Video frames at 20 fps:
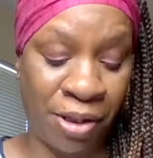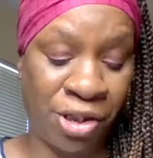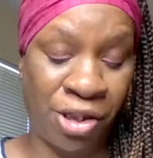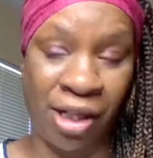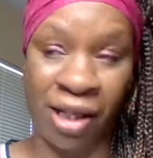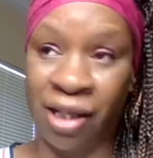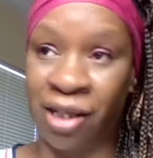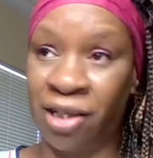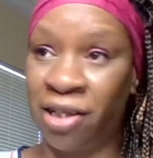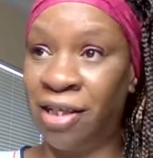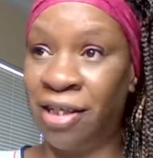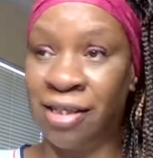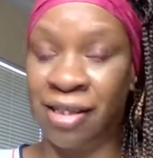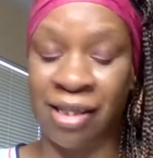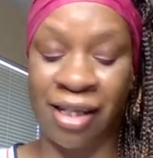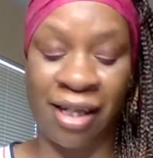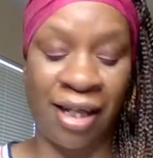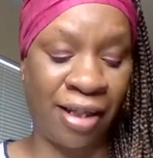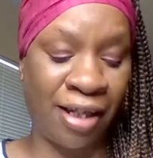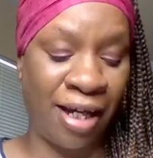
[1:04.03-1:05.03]
the chicken in the
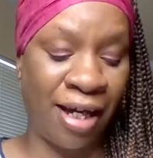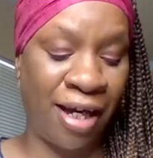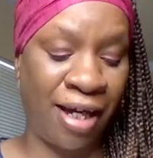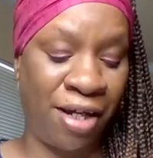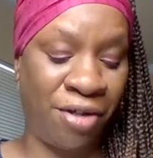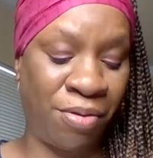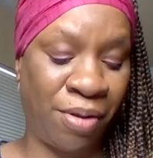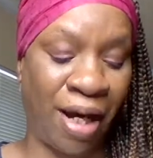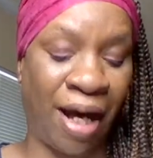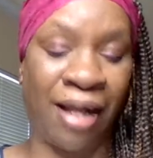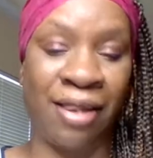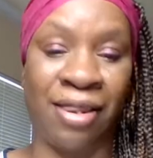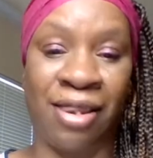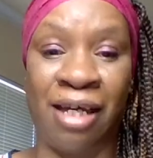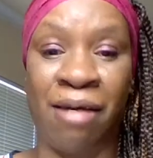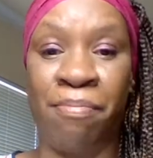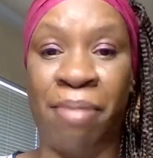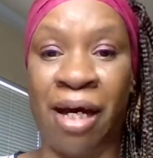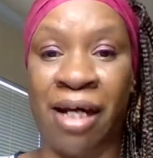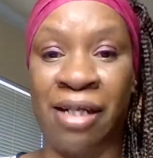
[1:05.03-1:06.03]
skillet and you got
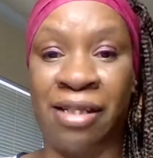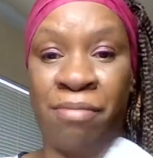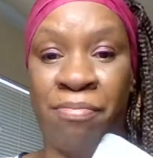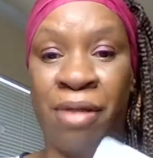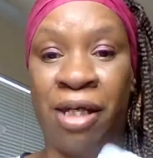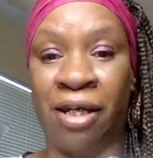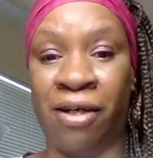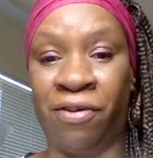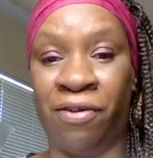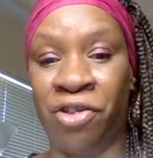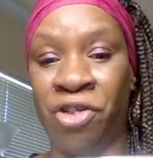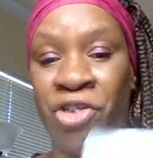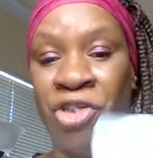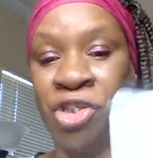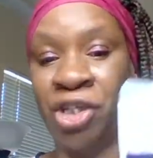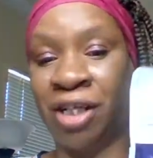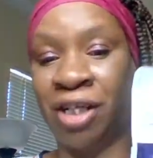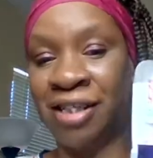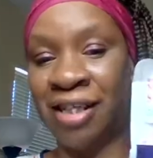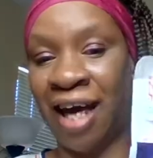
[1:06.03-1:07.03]
the best meal. You
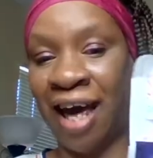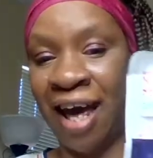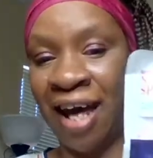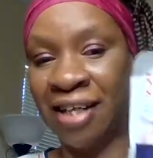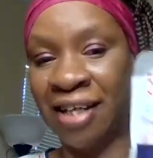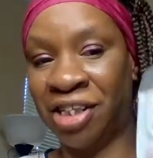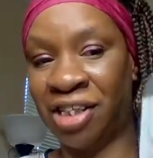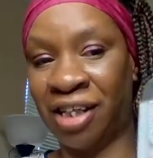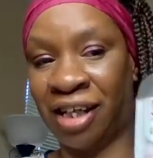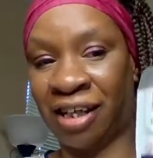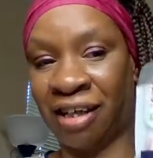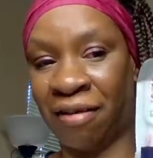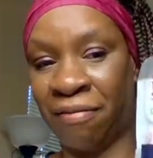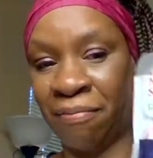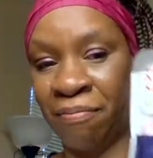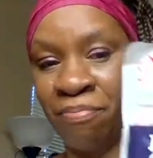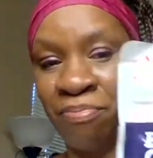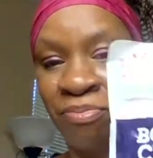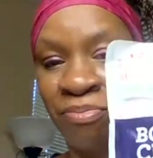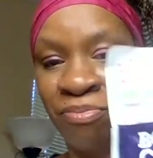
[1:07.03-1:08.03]
just add chicken.
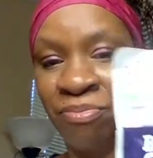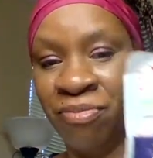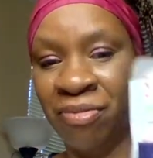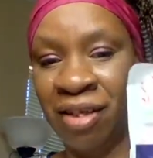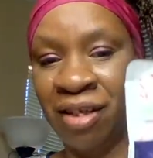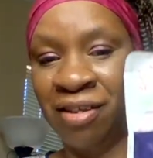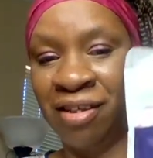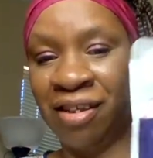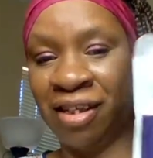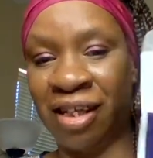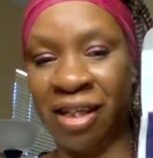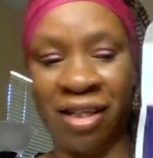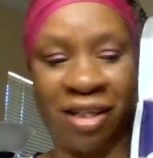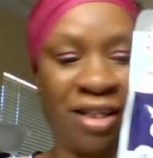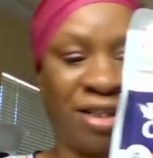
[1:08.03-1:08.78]
Look at